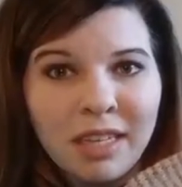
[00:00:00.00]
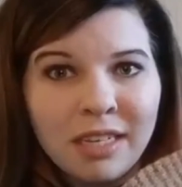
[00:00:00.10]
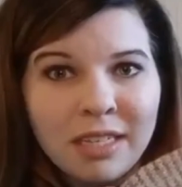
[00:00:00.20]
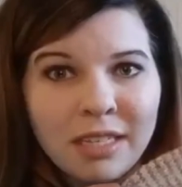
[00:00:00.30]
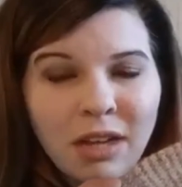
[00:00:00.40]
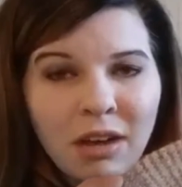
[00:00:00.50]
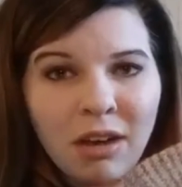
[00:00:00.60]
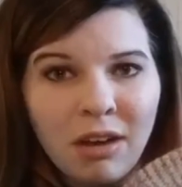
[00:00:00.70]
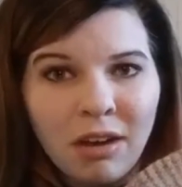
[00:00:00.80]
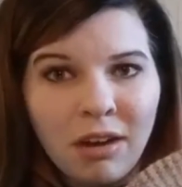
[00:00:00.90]
These
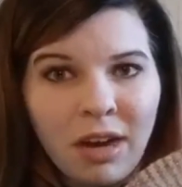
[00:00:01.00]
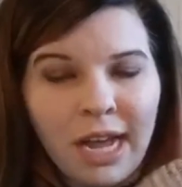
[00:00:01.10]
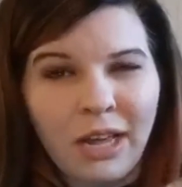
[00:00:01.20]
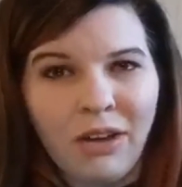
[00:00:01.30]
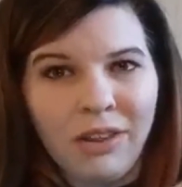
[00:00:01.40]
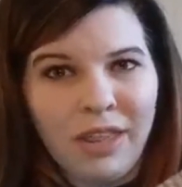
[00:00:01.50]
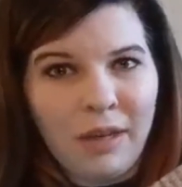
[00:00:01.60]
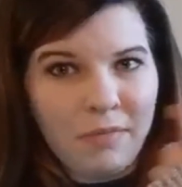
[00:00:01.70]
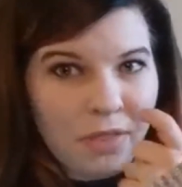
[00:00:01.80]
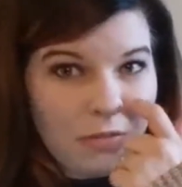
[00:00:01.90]
are, I called
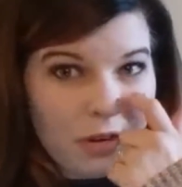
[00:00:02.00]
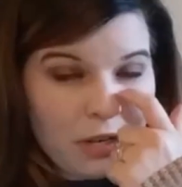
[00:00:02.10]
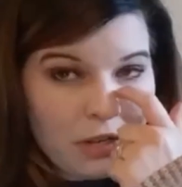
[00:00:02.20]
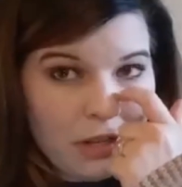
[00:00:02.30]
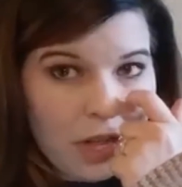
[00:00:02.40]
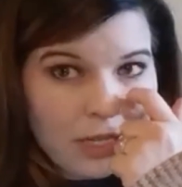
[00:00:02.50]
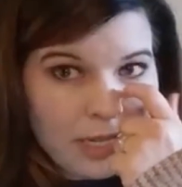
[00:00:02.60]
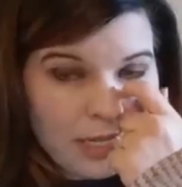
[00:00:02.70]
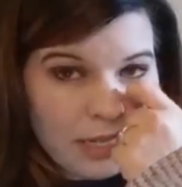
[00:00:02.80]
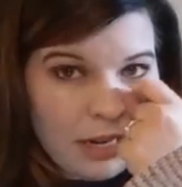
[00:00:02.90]
them the Vanilla
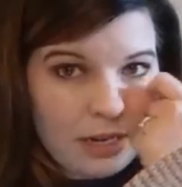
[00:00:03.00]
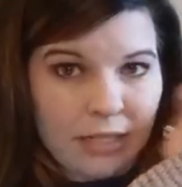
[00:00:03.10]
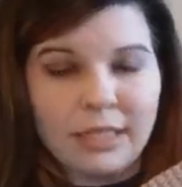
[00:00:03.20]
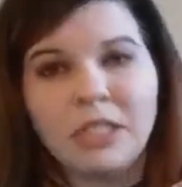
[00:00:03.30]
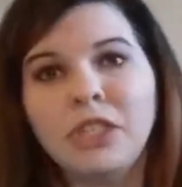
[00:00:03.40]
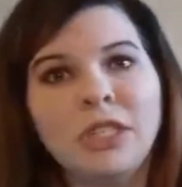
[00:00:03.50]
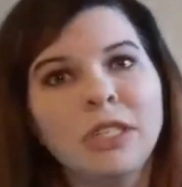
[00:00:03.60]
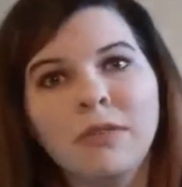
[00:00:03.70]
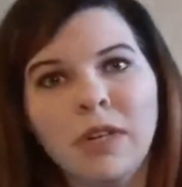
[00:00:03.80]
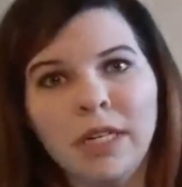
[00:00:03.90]
Latte Socks, and it's
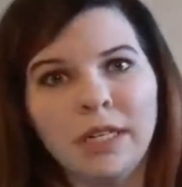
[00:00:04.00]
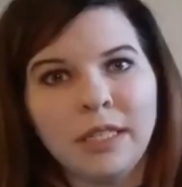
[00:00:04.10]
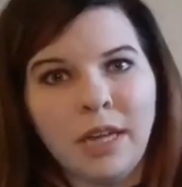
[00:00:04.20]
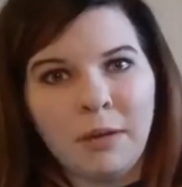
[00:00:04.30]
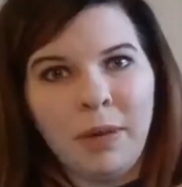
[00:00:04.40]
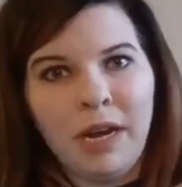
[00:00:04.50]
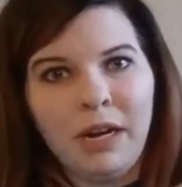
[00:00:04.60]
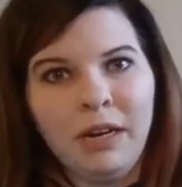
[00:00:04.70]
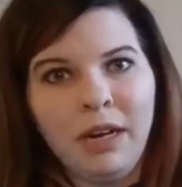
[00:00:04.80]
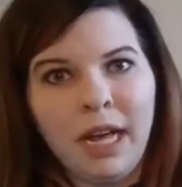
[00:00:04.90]
just a vanilla sock
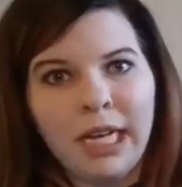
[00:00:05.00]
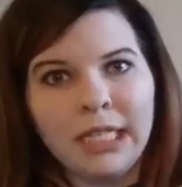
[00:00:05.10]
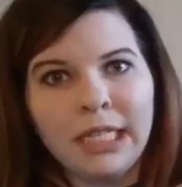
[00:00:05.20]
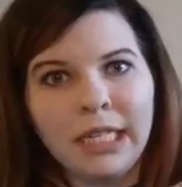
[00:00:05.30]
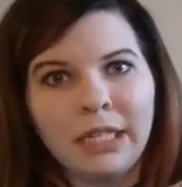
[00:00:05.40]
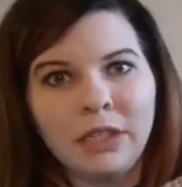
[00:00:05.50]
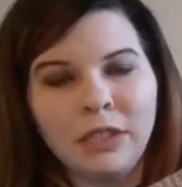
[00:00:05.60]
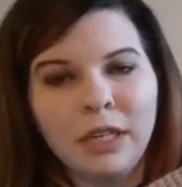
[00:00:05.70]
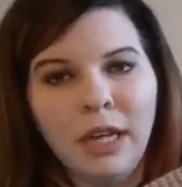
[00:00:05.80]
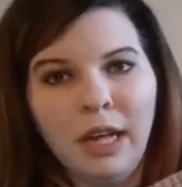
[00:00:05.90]
pattern. I did
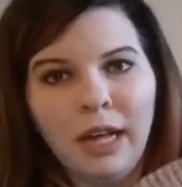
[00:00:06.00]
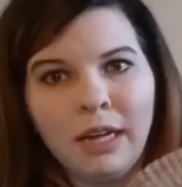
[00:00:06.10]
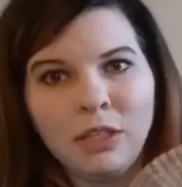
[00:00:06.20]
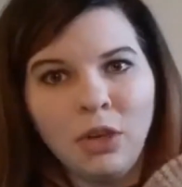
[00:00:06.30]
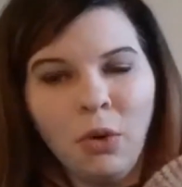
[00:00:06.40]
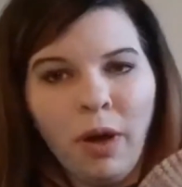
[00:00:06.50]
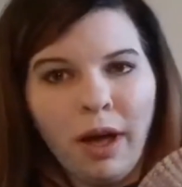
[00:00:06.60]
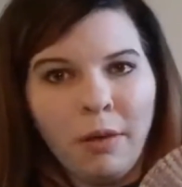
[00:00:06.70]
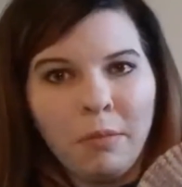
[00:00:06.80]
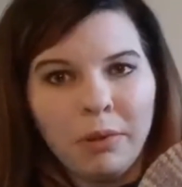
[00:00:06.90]
uh, toe
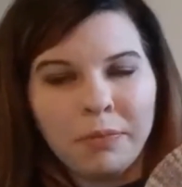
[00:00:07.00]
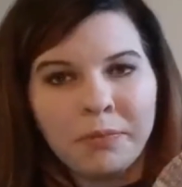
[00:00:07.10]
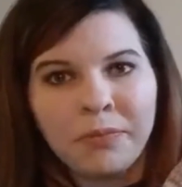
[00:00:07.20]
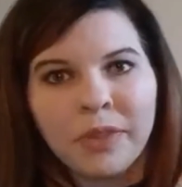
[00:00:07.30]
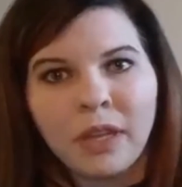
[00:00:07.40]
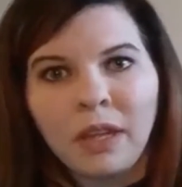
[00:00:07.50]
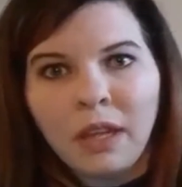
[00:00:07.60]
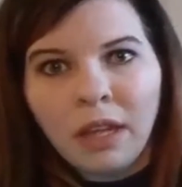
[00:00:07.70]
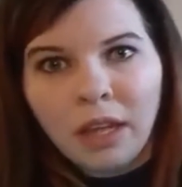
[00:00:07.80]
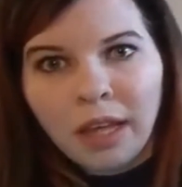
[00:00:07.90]
up.
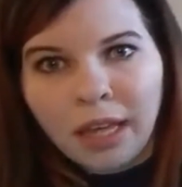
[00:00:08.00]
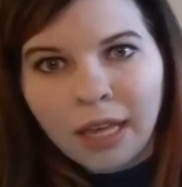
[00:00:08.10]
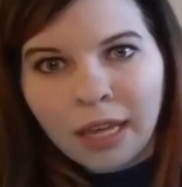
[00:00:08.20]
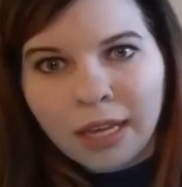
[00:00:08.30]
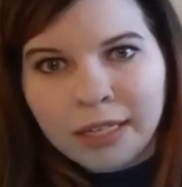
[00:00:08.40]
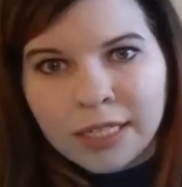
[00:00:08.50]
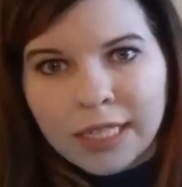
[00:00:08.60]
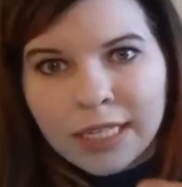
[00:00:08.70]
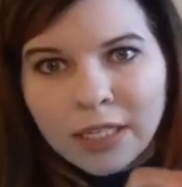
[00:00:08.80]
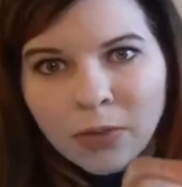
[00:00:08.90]
And
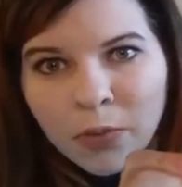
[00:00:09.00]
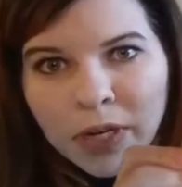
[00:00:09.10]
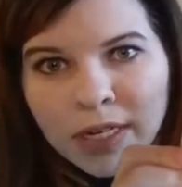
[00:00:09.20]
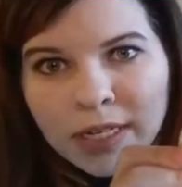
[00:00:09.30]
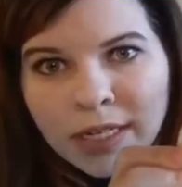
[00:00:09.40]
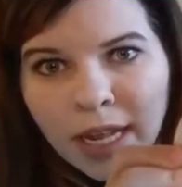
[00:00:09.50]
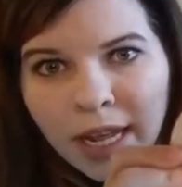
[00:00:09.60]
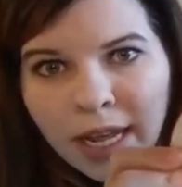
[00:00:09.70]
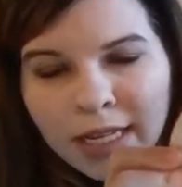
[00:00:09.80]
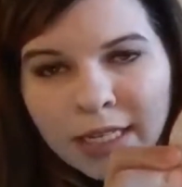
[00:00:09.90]
this was
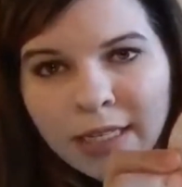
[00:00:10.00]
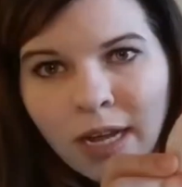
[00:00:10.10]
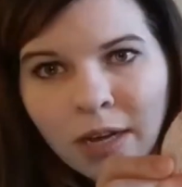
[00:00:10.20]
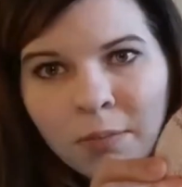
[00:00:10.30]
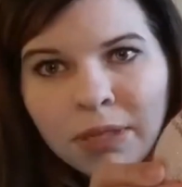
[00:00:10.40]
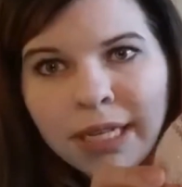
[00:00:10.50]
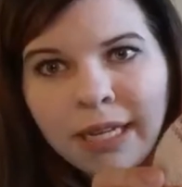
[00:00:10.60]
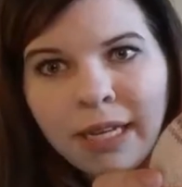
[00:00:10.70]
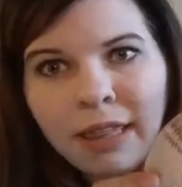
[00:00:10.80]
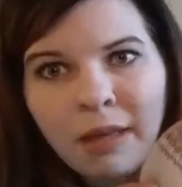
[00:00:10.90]
a sock
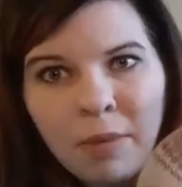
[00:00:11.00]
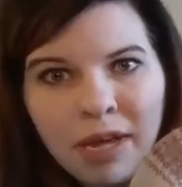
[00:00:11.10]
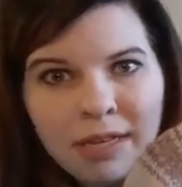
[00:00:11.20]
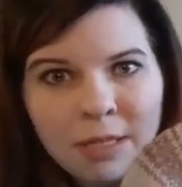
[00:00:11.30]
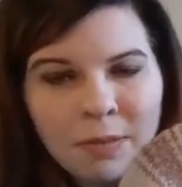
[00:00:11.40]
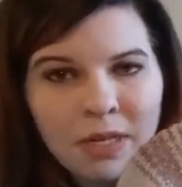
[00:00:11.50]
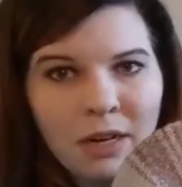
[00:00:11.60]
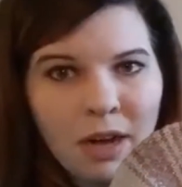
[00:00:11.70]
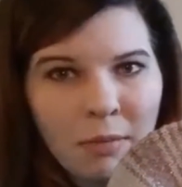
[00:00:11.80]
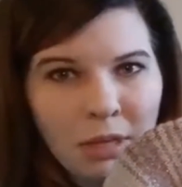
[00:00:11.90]
blank that my
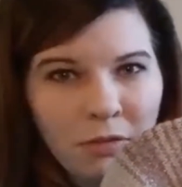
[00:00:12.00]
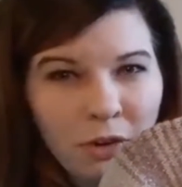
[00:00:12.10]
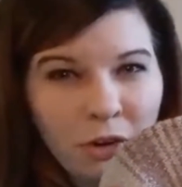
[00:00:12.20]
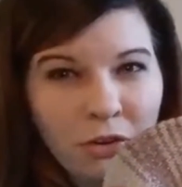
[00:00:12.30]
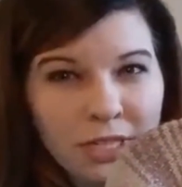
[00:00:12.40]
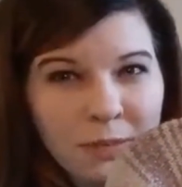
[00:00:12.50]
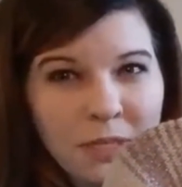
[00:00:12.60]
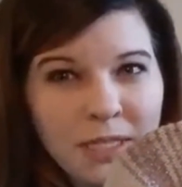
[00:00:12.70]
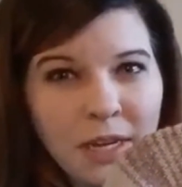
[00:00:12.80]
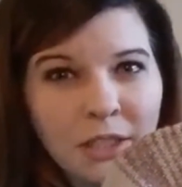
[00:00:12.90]
husband got me for
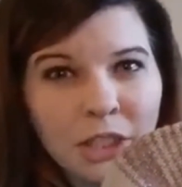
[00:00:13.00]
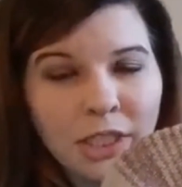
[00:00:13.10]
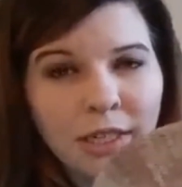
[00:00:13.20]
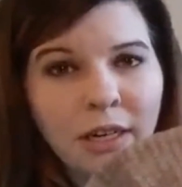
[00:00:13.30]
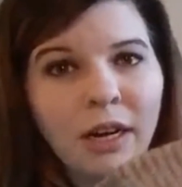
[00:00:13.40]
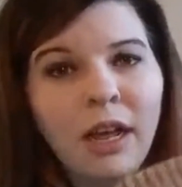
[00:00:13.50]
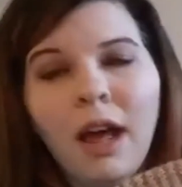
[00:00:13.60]
Christmas last year.